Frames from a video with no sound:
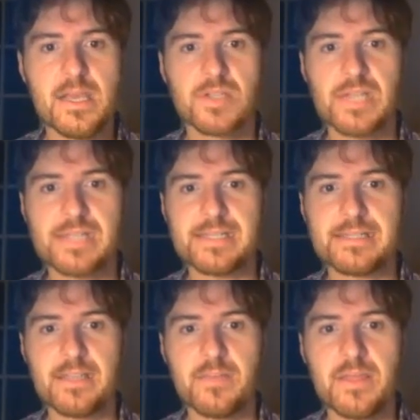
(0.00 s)
So that's going to
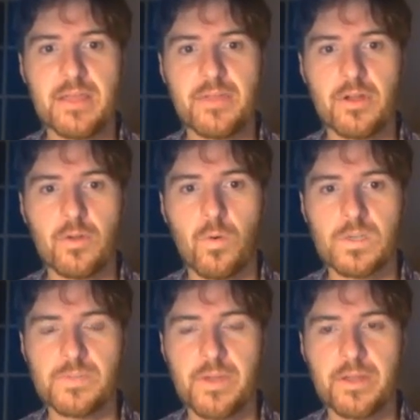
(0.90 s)
tell me that they're in
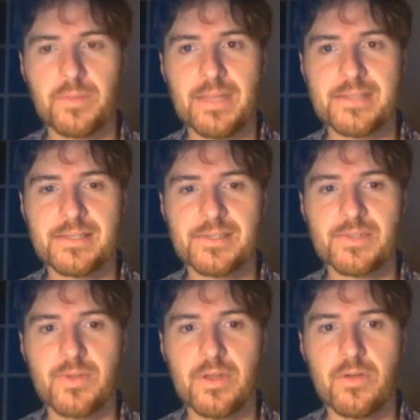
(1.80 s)
corresponding places.
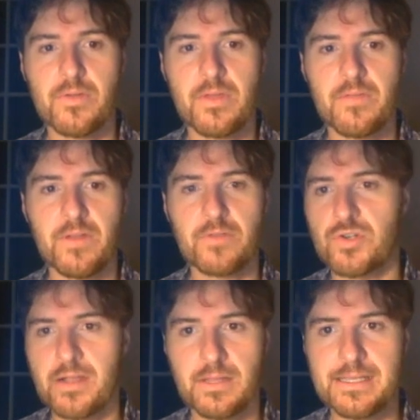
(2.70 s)
So I know that if I know
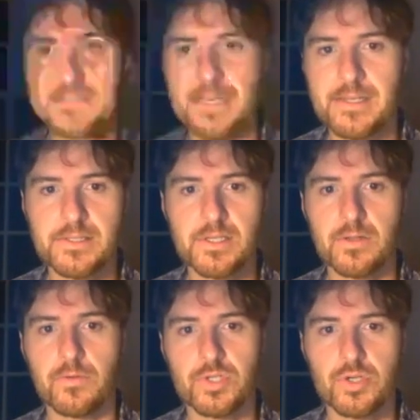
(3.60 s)
triangle ACS is
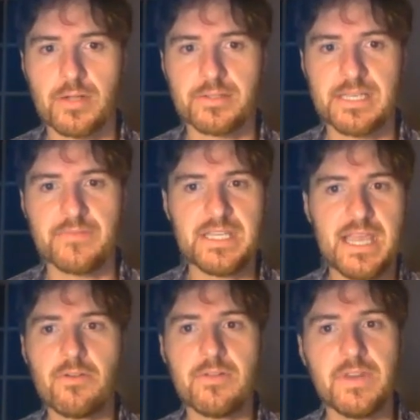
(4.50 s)
congruent to triangle DFT,
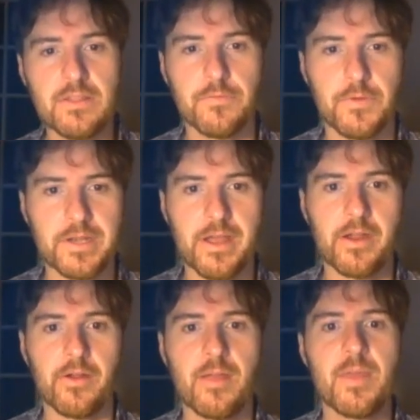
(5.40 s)
I don't even need the freaking
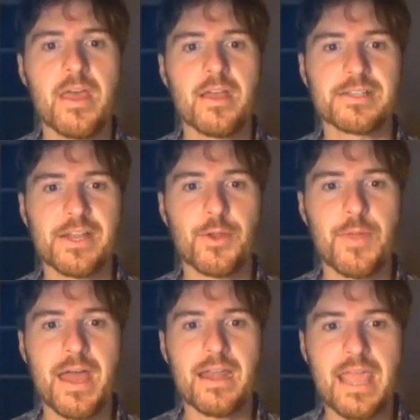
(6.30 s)
diagram because I know
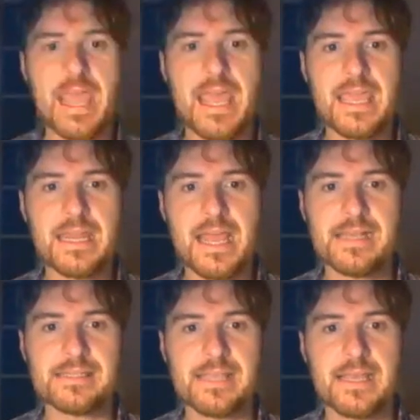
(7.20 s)
that A and
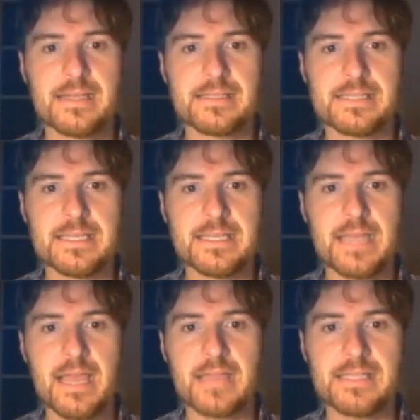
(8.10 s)
S, D
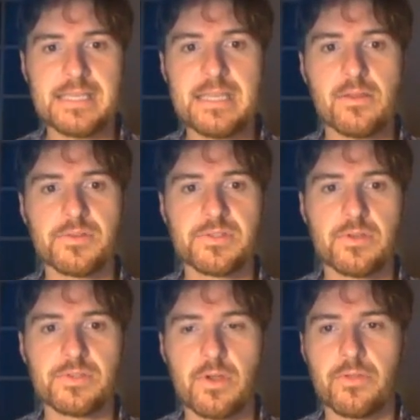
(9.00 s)
and T, those
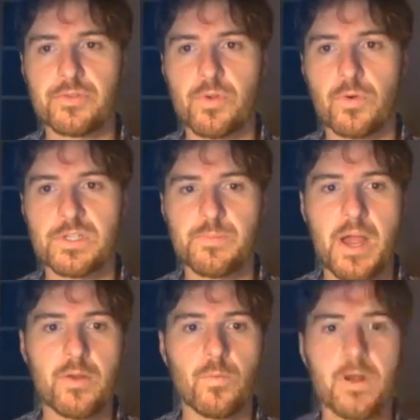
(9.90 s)

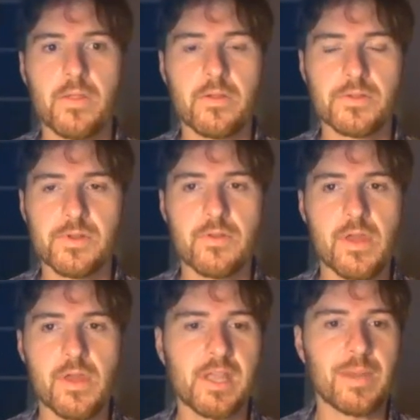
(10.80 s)
correspond to one another. So I know
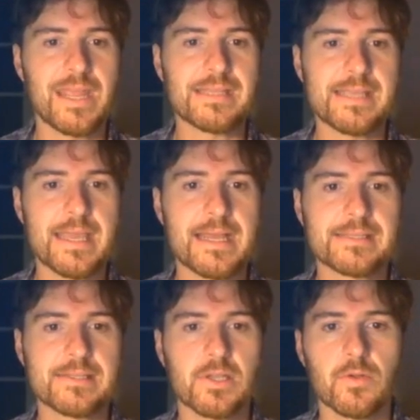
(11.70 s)
that segment AS
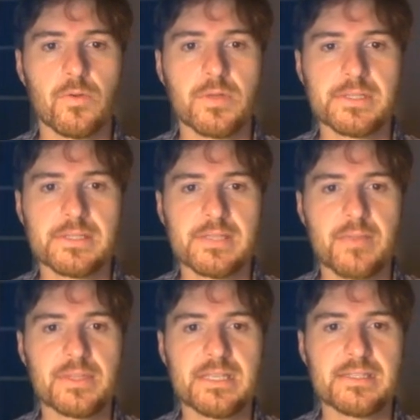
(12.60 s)
is congruent to
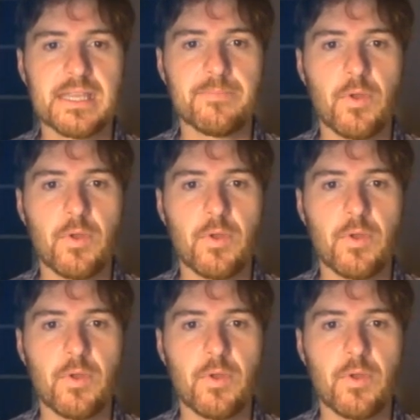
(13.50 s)
segment DT.